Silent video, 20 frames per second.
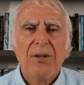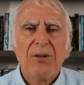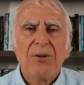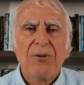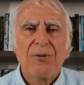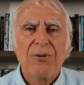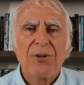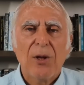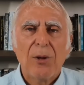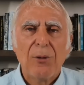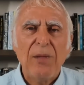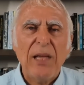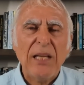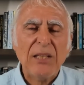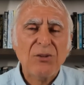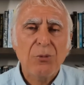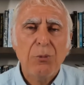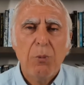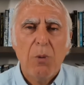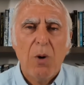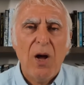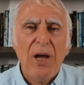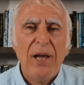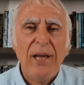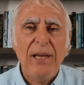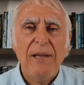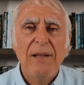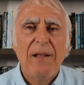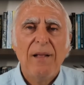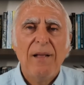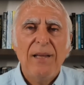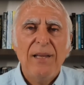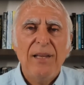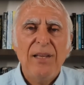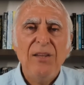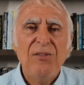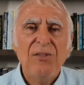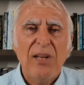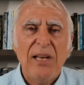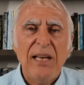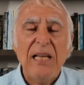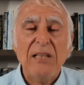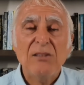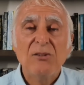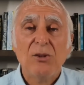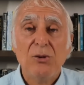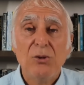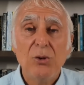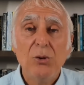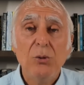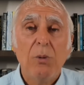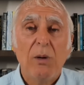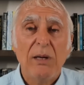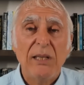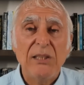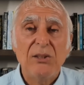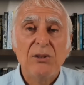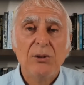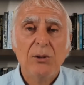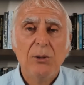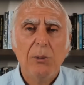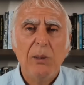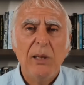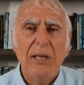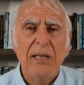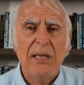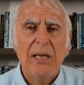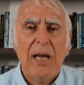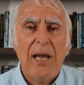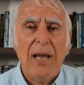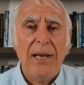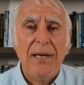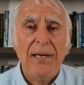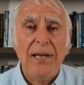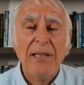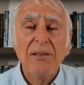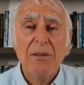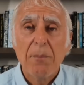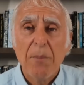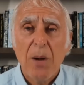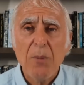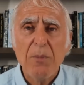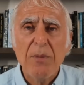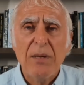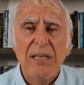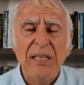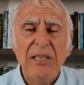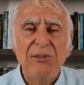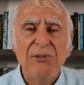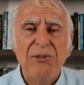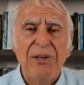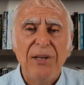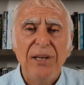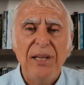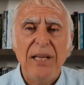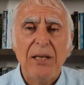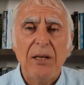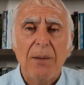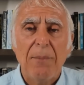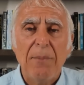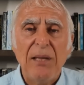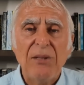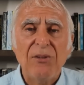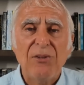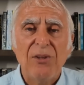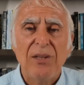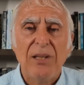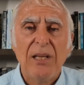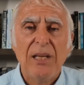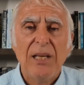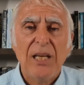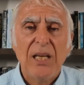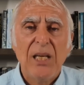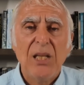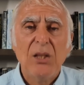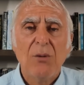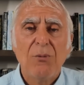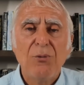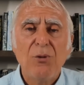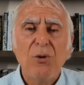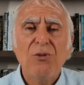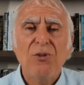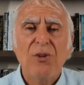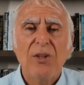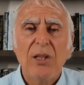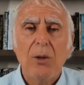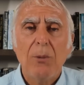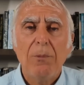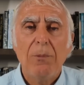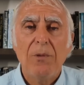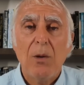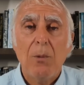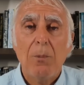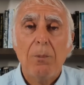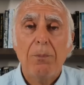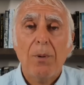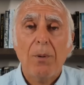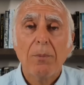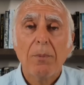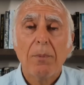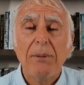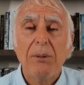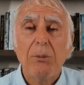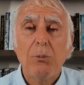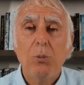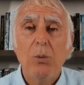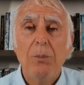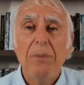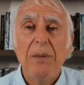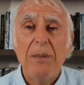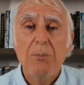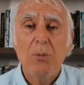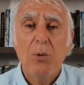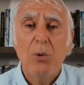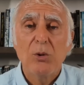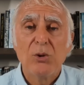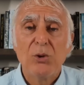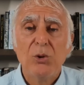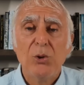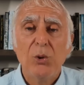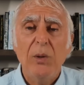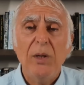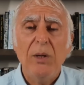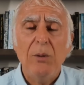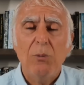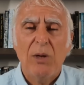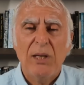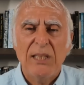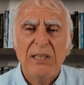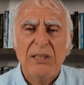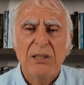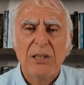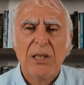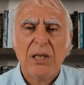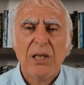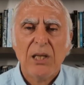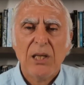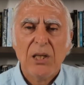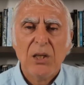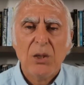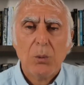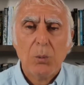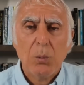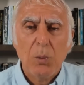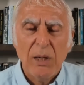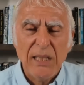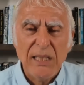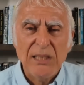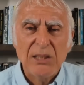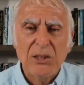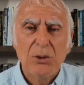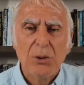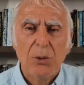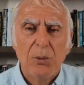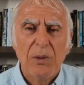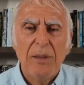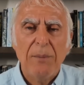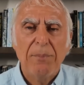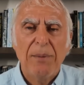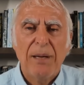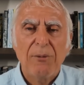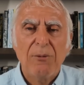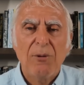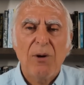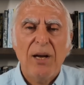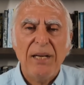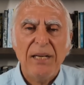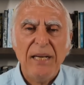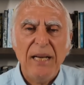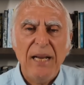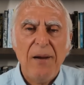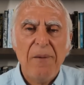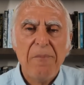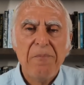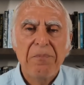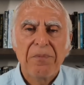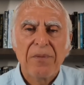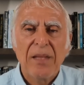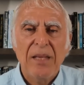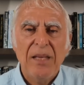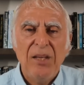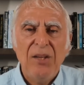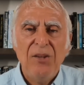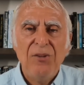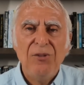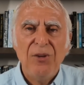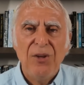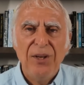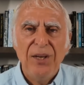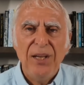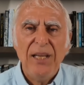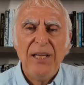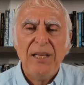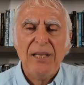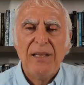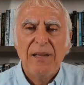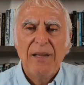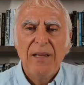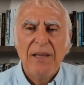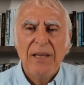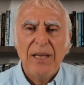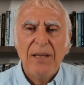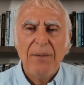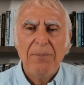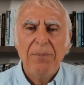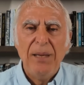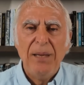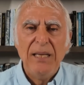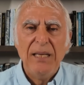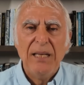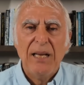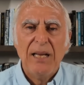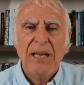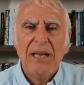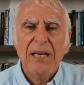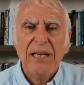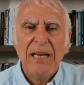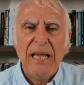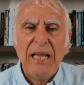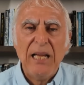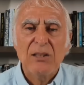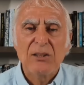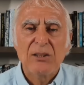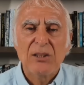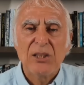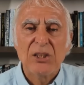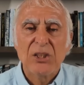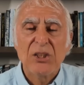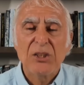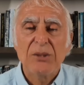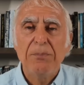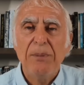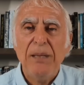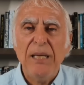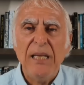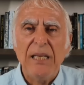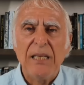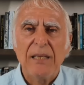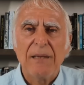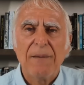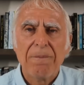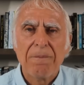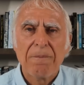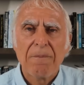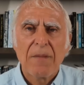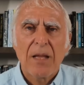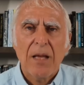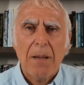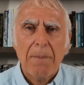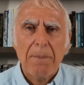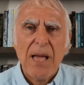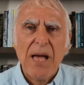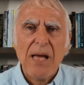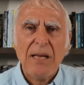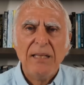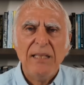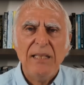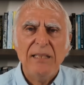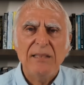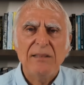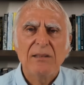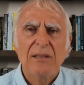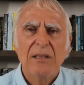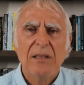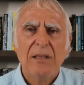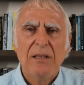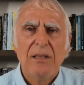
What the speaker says: So that's why he's allowed to do what he's doing. And at the moment, he's unique. I imagine in the future, there probably will be more doing what he's doing. But right now, he's unique in being allowed to speak about his